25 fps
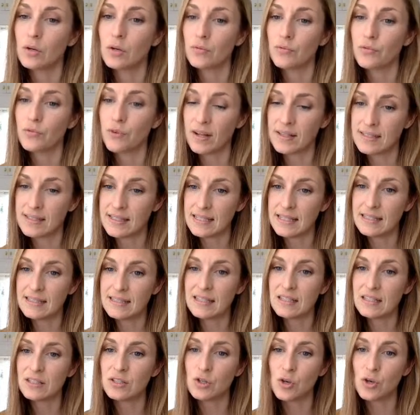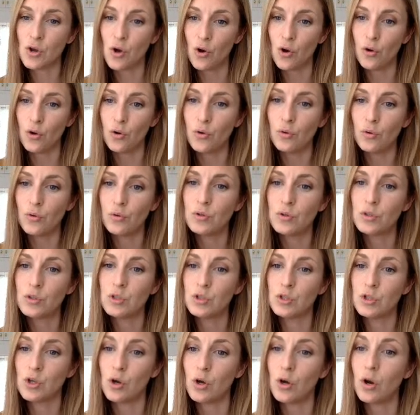Francine says, no.
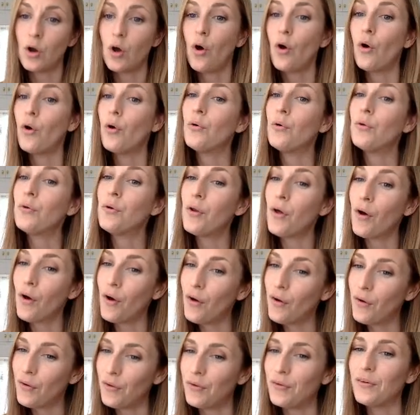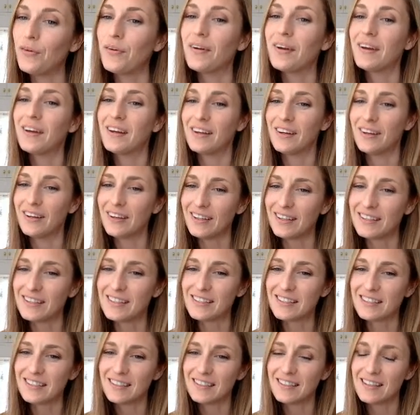Jola, oh, no.
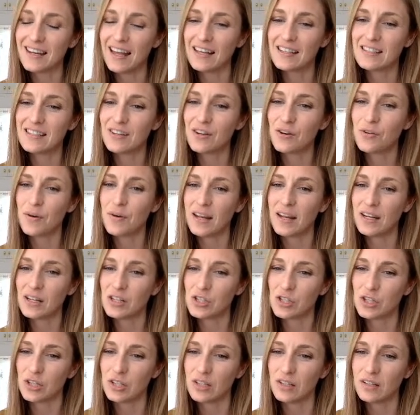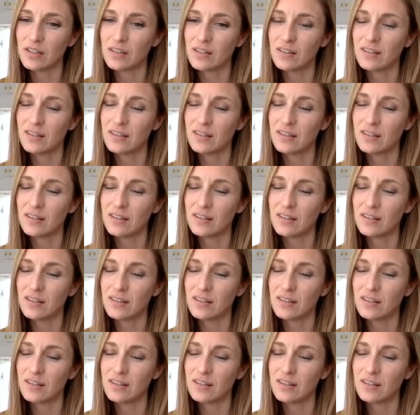Good. Nice correction.